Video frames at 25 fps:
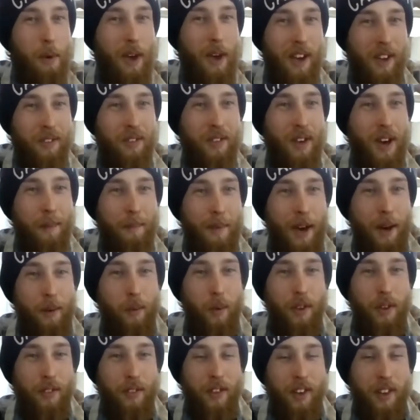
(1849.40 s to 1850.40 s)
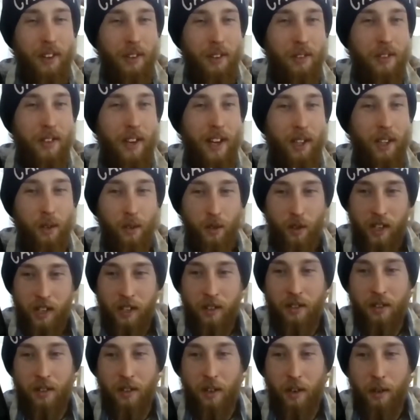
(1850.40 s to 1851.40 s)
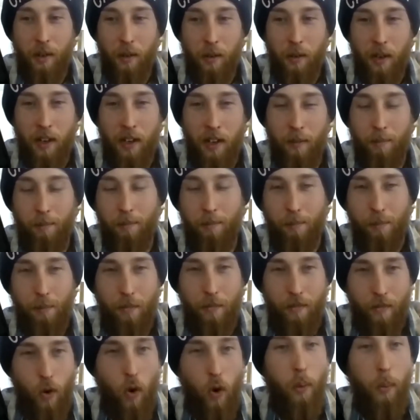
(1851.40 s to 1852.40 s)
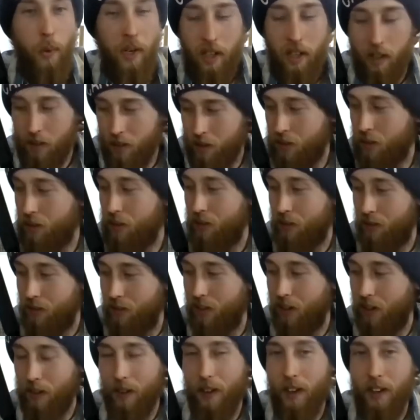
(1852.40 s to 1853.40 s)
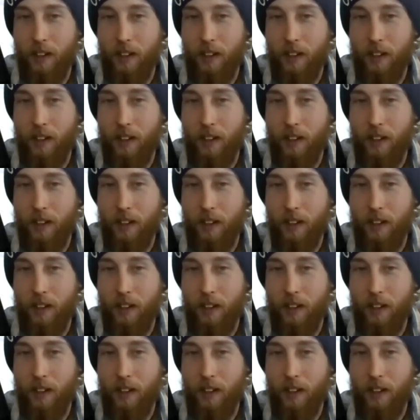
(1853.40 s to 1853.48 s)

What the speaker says: pace I'm at with celery. So 4 weeks. All right.